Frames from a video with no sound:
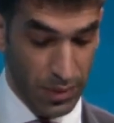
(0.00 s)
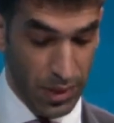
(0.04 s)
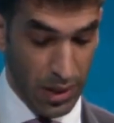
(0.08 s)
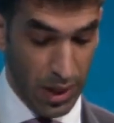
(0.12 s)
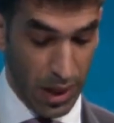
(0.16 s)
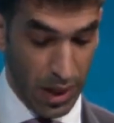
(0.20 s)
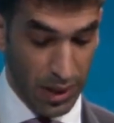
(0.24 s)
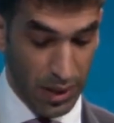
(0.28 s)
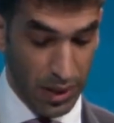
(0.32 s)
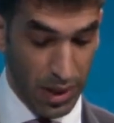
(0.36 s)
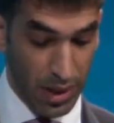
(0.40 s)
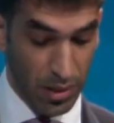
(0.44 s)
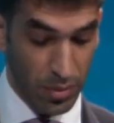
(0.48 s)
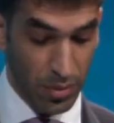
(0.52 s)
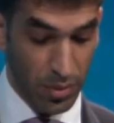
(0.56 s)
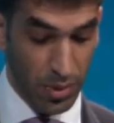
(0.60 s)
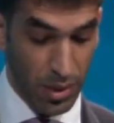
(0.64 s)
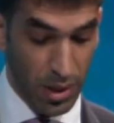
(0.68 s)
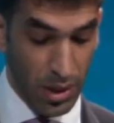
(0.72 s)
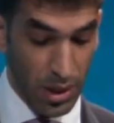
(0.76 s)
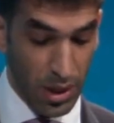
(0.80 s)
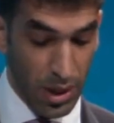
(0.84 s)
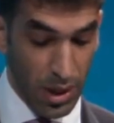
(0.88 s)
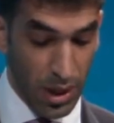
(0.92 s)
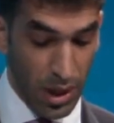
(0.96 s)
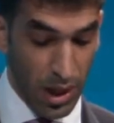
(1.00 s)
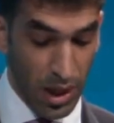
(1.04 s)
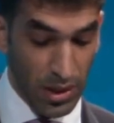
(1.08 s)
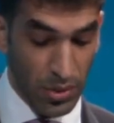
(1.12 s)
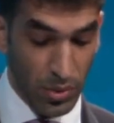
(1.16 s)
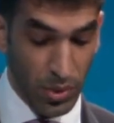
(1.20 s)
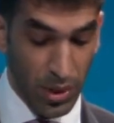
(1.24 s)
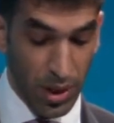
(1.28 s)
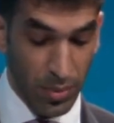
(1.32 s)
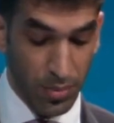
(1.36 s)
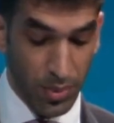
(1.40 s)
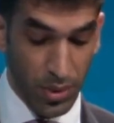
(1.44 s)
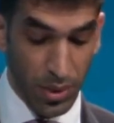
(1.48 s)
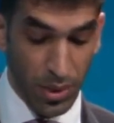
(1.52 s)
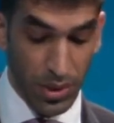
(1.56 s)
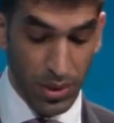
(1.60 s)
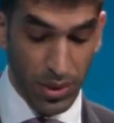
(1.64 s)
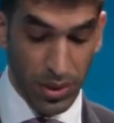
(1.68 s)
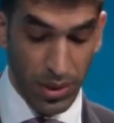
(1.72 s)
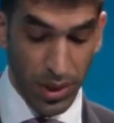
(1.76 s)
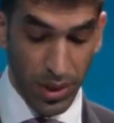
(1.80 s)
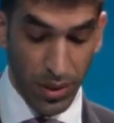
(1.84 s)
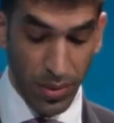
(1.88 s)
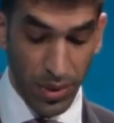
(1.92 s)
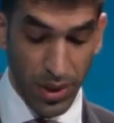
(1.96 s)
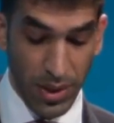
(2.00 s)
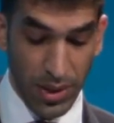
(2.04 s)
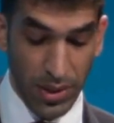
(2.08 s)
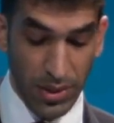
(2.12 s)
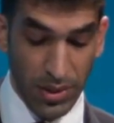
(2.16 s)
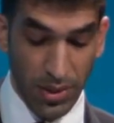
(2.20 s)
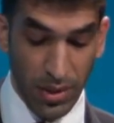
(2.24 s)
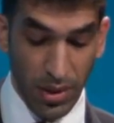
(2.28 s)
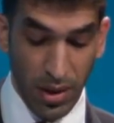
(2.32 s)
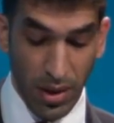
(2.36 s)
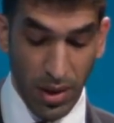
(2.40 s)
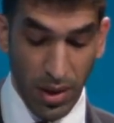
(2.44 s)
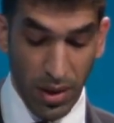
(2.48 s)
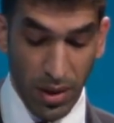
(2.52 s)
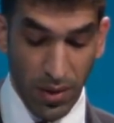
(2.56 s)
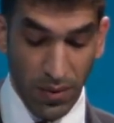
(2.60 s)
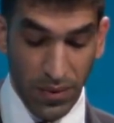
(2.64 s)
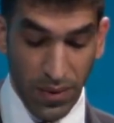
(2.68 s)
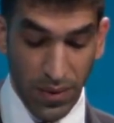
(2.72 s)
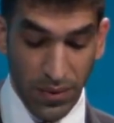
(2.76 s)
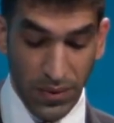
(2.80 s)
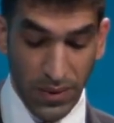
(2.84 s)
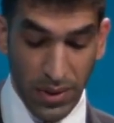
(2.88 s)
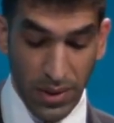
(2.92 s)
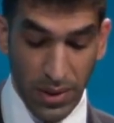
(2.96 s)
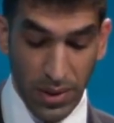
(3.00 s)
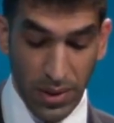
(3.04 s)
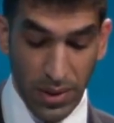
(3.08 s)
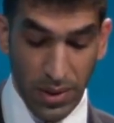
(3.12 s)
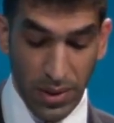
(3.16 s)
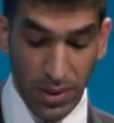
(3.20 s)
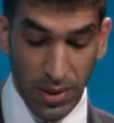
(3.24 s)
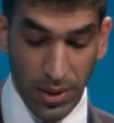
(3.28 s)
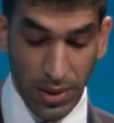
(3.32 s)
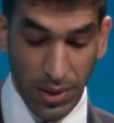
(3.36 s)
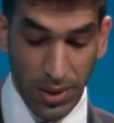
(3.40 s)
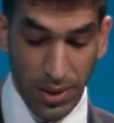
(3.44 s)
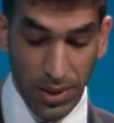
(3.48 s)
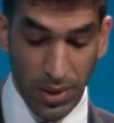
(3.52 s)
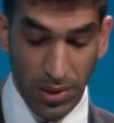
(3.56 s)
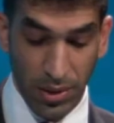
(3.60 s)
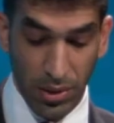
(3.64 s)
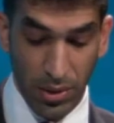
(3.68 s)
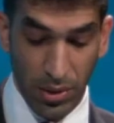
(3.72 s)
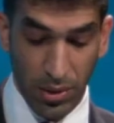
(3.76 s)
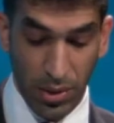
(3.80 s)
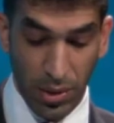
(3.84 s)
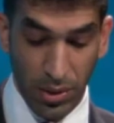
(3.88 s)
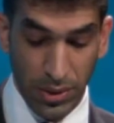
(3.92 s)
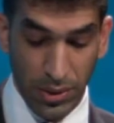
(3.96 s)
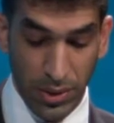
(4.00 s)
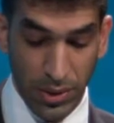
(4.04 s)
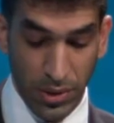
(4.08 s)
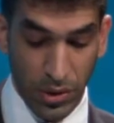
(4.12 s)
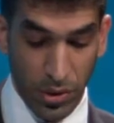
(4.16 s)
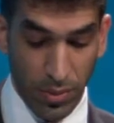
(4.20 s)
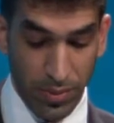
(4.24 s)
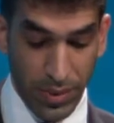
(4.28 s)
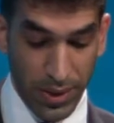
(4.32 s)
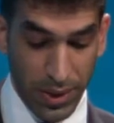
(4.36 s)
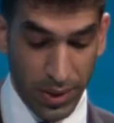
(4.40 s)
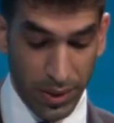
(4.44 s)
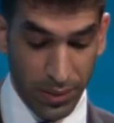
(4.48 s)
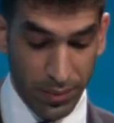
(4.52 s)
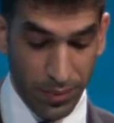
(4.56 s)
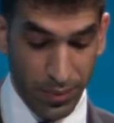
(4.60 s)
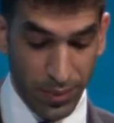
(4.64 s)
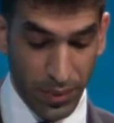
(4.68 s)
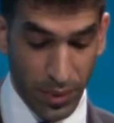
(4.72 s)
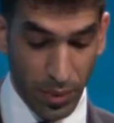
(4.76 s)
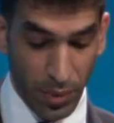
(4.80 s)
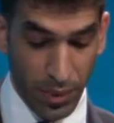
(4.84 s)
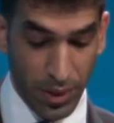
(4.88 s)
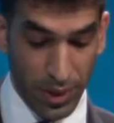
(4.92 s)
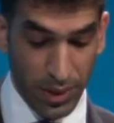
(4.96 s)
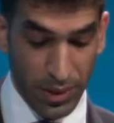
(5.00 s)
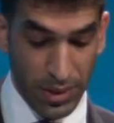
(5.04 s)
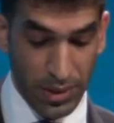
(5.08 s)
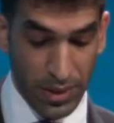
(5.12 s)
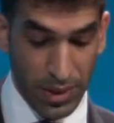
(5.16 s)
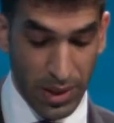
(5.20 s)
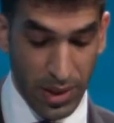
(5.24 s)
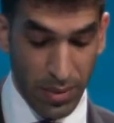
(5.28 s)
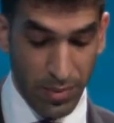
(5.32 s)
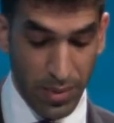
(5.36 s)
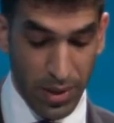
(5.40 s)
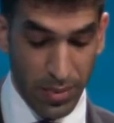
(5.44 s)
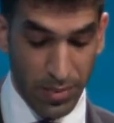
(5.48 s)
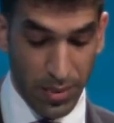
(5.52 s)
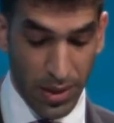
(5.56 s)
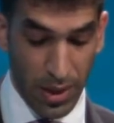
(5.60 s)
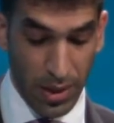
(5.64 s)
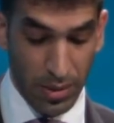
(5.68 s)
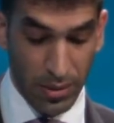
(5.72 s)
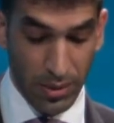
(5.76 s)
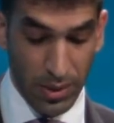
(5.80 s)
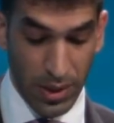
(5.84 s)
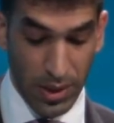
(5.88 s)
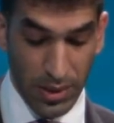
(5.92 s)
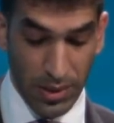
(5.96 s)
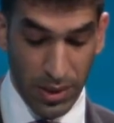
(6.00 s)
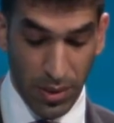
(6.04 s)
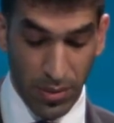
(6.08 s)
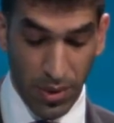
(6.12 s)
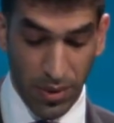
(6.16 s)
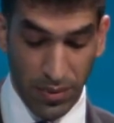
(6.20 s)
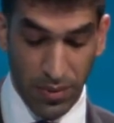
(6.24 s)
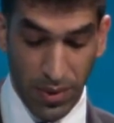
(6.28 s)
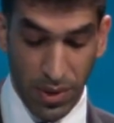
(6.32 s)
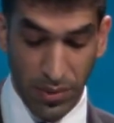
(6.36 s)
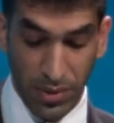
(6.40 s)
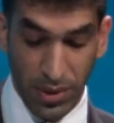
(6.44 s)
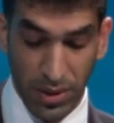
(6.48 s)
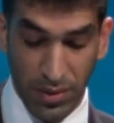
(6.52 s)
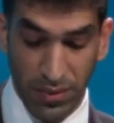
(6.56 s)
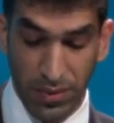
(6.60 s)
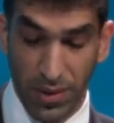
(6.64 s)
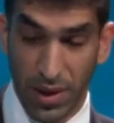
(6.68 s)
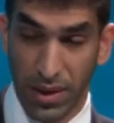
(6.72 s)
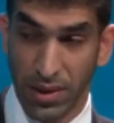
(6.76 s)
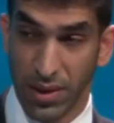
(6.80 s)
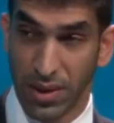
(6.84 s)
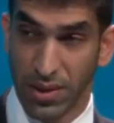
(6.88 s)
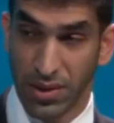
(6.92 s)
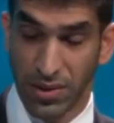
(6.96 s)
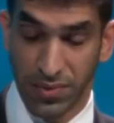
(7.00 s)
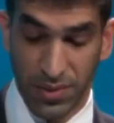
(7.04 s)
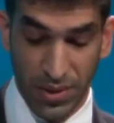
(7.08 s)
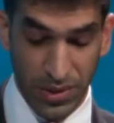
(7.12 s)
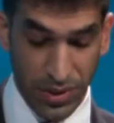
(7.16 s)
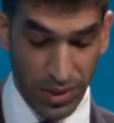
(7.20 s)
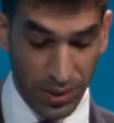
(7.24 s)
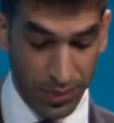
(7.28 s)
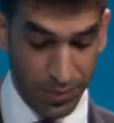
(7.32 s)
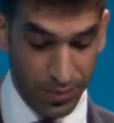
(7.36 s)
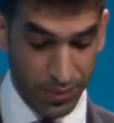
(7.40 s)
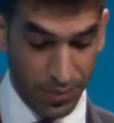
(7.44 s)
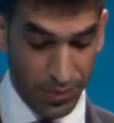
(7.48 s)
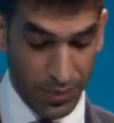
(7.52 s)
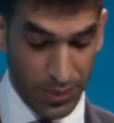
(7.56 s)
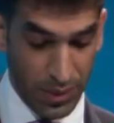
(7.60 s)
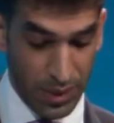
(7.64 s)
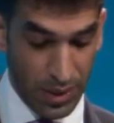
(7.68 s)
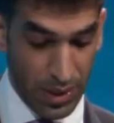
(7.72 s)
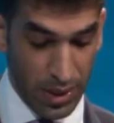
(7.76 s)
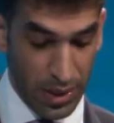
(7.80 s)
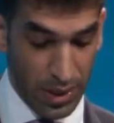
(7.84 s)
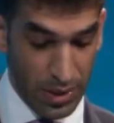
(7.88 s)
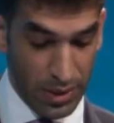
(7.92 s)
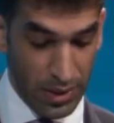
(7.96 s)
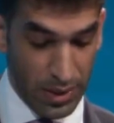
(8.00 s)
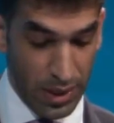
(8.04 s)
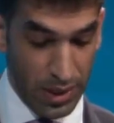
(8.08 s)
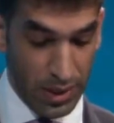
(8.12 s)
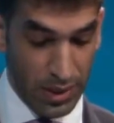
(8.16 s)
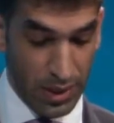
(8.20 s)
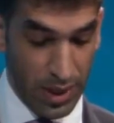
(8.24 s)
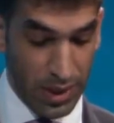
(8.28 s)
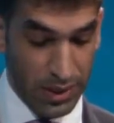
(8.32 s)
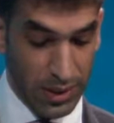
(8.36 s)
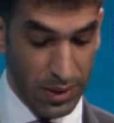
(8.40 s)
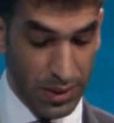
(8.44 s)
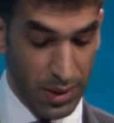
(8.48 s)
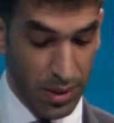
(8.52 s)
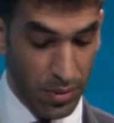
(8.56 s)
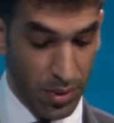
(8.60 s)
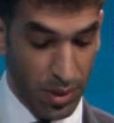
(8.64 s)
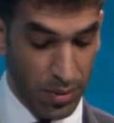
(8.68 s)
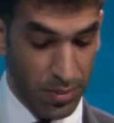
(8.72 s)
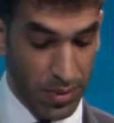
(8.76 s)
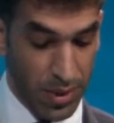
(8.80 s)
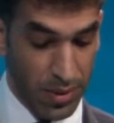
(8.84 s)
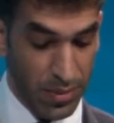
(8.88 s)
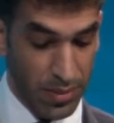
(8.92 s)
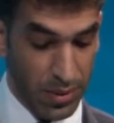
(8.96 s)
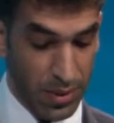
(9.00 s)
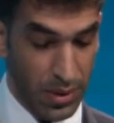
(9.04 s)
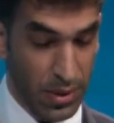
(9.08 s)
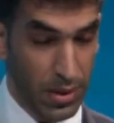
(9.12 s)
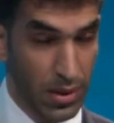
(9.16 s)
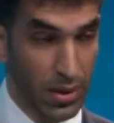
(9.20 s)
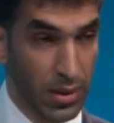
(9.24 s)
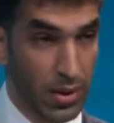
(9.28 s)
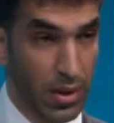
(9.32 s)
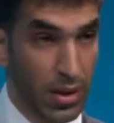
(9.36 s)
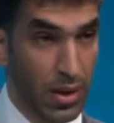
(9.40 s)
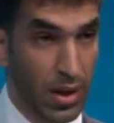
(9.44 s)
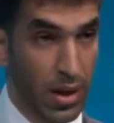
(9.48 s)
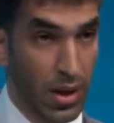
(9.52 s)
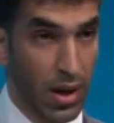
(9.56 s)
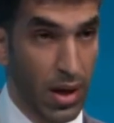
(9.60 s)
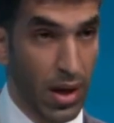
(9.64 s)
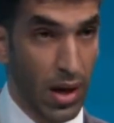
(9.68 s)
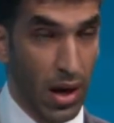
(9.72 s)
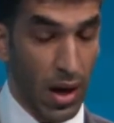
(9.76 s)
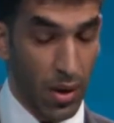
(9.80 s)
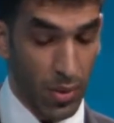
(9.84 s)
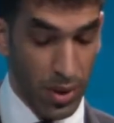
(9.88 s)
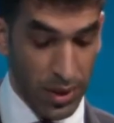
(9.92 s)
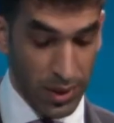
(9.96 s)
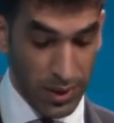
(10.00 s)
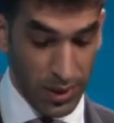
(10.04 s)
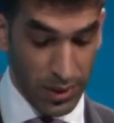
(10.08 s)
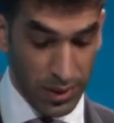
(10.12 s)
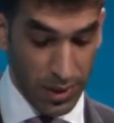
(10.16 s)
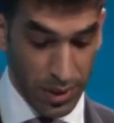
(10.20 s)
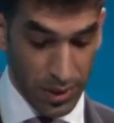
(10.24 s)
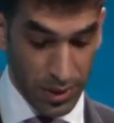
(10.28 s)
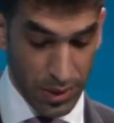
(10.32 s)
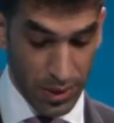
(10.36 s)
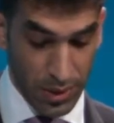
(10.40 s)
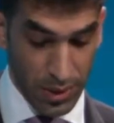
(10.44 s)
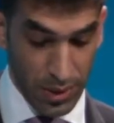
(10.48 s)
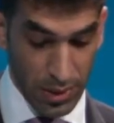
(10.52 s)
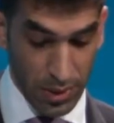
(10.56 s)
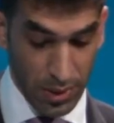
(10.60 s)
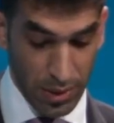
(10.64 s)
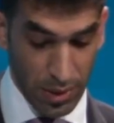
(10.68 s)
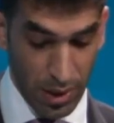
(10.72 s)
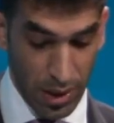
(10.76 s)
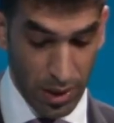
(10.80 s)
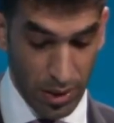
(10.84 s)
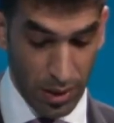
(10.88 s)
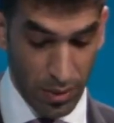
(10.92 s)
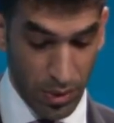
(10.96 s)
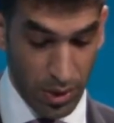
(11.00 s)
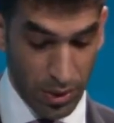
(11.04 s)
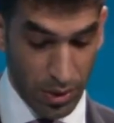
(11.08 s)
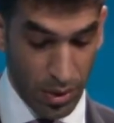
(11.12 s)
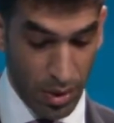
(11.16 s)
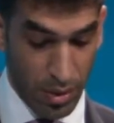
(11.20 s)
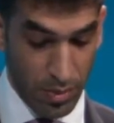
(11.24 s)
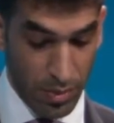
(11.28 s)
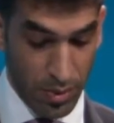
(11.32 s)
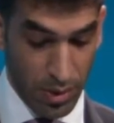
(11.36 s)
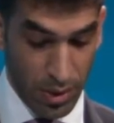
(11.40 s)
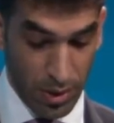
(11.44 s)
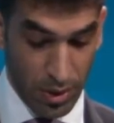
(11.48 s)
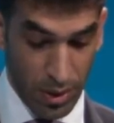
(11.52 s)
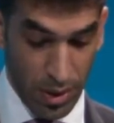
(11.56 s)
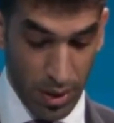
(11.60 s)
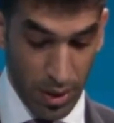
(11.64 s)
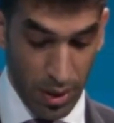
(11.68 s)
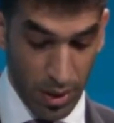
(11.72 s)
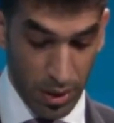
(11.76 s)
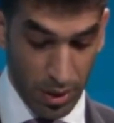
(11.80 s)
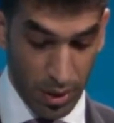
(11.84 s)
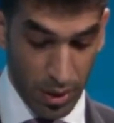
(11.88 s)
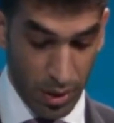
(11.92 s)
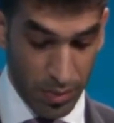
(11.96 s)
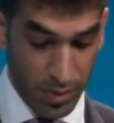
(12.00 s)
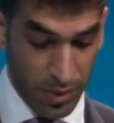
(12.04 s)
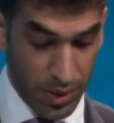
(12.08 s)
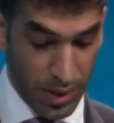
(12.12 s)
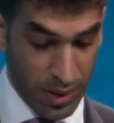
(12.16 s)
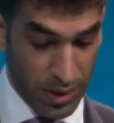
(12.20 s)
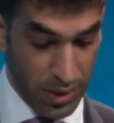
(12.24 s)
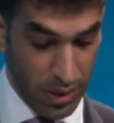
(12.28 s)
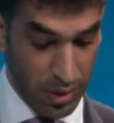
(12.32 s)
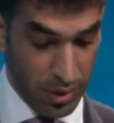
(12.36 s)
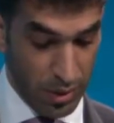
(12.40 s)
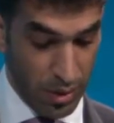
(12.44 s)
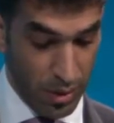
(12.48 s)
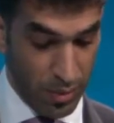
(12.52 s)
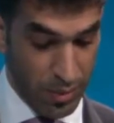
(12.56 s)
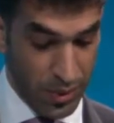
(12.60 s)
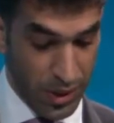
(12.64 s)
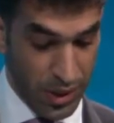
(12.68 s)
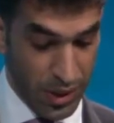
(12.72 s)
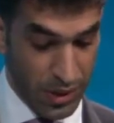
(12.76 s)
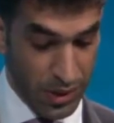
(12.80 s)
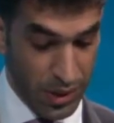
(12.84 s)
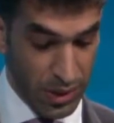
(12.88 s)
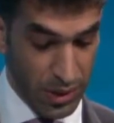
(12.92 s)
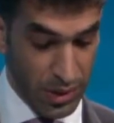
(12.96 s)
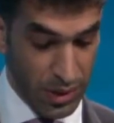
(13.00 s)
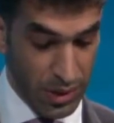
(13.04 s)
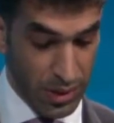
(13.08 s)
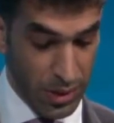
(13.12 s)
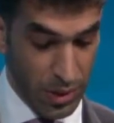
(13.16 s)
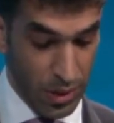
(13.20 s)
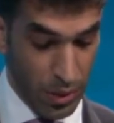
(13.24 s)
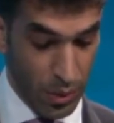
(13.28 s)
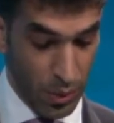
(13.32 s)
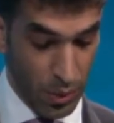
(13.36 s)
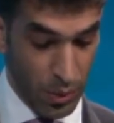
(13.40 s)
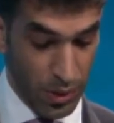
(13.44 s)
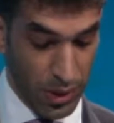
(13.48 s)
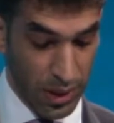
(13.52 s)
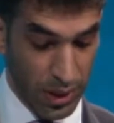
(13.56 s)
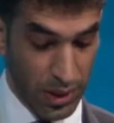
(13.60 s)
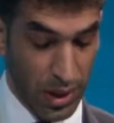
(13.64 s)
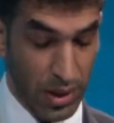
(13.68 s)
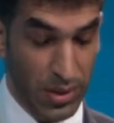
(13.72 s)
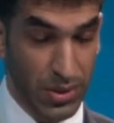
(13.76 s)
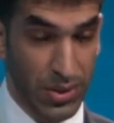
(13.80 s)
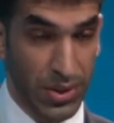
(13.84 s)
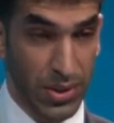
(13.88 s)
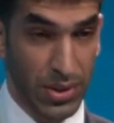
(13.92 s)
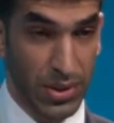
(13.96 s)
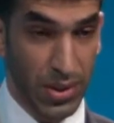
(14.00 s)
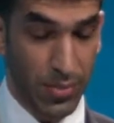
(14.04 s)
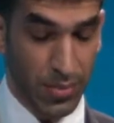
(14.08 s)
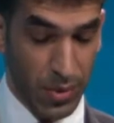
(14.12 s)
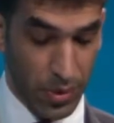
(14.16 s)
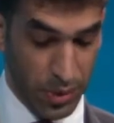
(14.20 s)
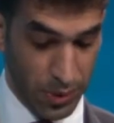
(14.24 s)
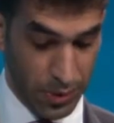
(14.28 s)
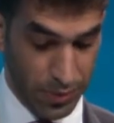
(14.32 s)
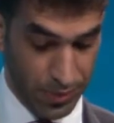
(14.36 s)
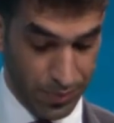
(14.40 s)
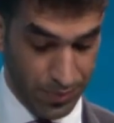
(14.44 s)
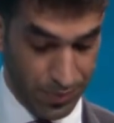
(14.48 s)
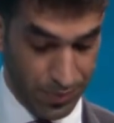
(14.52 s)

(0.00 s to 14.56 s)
And now, as we approach the UAE's 50th year golden jubilee, we are extremely proud that our founding father's vision still guided our people, our leaders, and our cooperations with the countries abroad.